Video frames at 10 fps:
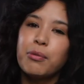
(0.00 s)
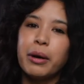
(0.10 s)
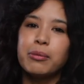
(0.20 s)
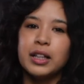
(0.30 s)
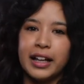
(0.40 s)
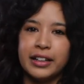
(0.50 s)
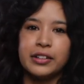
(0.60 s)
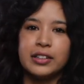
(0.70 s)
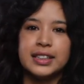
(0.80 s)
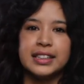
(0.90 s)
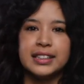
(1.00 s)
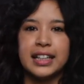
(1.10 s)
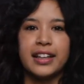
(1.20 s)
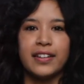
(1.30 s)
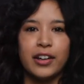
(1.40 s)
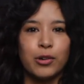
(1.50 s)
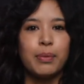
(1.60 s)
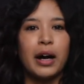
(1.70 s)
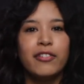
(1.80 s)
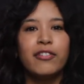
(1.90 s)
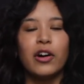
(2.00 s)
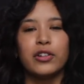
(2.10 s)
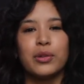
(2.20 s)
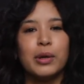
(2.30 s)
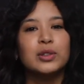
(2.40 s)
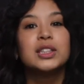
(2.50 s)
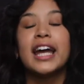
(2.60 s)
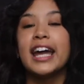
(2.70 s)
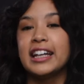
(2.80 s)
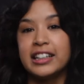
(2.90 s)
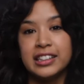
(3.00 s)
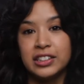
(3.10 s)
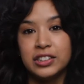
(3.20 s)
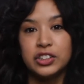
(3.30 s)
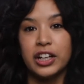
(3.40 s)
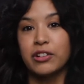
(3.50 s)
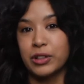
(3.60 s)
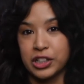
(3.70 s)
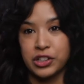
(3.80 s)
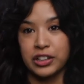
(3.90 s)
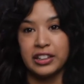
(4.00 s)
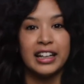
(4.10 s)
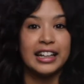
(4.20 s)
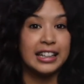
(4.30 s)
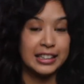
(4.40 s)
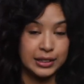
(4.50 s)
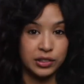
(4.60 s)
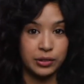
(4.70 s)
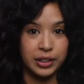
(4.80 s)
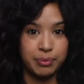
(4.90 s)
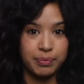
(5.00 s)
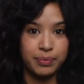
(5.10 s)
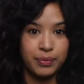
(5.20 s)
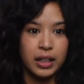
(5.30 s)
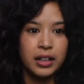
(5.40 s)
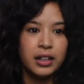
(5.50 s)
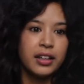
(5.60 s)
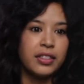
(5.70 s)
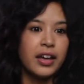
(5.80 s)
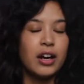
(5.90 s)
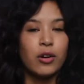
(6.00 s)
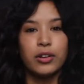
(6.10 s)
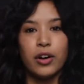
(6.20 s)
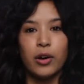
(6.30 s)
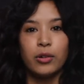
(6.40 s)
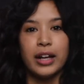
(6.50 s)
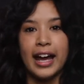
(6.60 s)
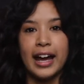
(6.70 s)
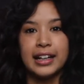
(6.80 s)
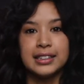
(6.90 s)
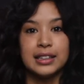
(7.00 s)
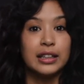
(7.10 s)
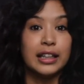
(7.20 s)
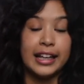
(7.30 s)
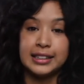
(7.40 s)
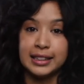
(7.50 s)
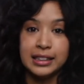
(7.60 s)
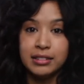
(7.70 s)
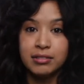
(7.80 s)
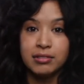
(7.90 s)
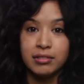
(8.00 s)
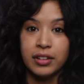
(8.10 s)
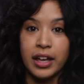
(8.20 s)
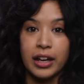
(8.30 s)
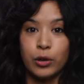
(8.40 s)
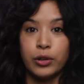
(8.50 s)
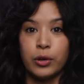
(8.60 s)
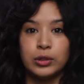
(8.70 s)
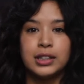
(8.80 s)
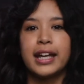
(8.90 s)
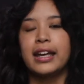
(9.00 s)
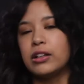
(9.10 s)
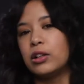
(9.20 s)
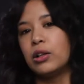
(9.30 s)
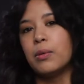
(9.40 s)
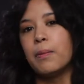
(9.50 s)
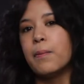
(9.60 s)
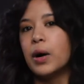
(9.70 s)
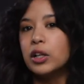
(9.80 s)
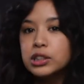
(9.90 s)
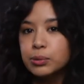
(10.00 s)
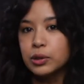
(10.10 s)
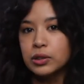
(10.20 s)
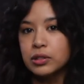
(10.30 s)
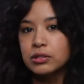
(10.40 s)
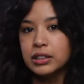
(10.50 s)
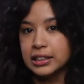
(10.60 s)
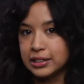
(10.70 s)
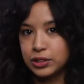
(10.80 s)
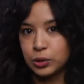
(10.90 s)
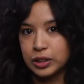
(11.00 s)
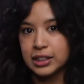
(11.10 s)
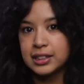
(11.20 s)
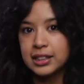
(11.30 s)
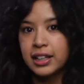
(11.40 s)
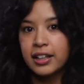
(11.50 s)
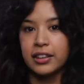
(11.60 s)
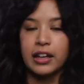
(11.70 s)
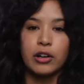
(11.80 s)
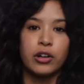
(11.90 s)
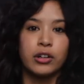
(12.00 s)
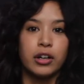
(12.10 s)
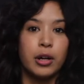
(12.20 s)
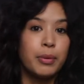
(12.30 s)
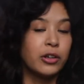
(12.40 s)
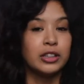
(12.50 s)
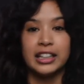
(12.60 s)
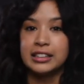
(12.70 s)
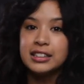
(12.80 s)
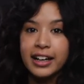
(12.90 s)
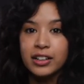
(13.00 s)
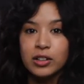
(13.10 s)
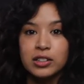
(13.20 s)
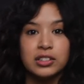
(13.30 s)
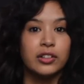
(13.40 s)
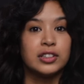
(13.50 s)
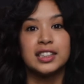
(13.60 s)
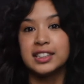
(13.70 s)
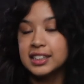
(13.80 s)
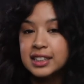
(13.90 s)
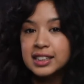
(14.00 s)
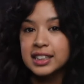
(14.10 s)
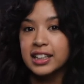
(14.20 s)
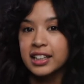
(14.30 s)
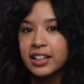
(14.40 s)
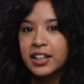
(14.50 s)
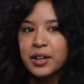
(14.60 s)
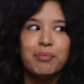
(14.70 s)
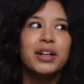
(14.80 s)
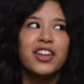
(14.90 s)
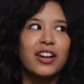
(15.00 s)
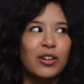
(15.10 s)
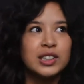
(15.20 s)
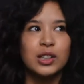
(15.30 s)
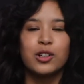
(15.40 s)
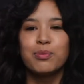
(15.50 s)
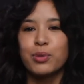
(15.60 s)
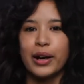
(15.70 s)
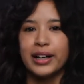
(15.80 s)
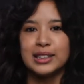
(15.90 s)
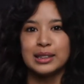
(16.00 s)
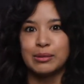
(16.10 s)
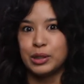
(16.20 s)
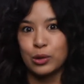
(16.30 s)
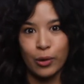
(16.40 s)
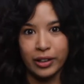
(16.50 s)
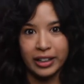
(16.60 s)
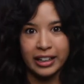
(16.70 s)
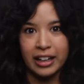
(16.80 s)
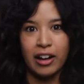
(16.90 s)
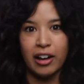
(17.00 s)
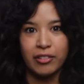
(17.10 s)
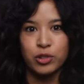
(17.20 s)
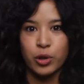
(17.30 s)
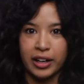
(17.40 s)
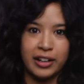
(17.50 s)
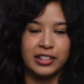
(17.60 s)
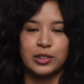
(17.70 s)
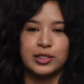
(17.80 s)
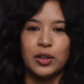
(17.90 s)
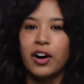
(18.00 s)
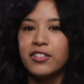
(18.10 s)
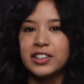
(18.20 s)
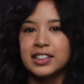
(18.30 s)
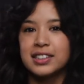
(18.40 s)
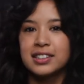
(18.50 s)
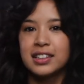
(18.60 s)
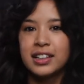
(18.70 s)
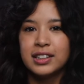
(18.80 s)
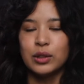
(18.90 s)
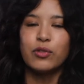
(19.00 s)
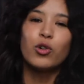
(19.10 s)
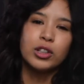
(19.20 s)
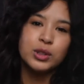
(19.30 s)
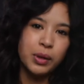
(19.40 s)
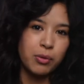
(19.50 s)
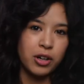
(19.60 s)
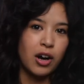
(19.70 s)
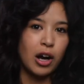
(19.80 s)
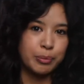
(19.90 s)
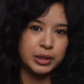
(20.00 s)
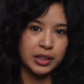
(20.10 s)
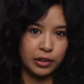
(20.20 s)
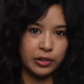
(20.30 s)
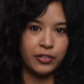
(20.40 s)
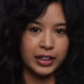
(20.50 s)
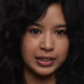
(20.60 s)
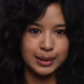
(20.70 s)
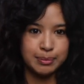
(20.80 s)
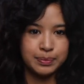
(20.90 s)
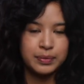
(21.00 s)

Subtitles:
about millennials is that they are by far the most hated generation in history. They are known as lazy. They are known to kill multiple industries. They are apparently entitled, narcissistic, but they also comprise the majority of Trend Hunter's office. So of course we want to hop to their defense.